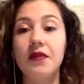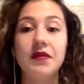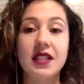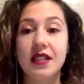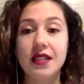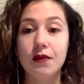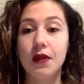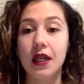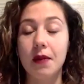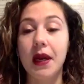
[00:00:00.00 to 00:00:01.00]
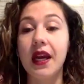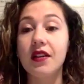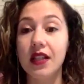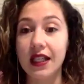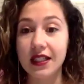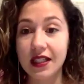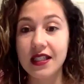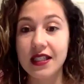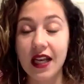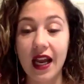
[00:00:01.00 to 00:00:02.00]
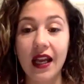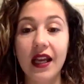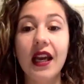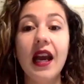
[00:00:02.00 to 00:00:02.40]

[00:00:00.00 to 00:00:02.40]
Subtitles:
this doesn't work. My hair likes this today.